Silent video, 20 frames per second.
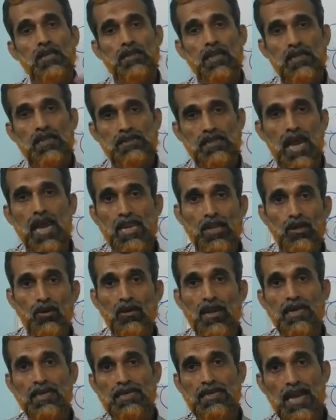there is
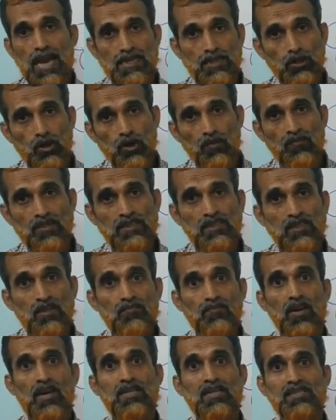anion and cation with
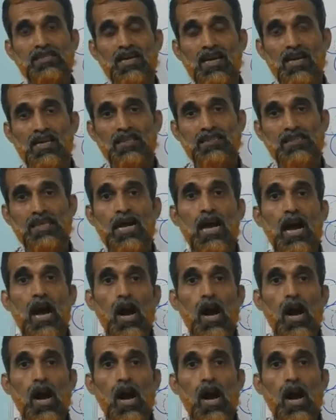different size,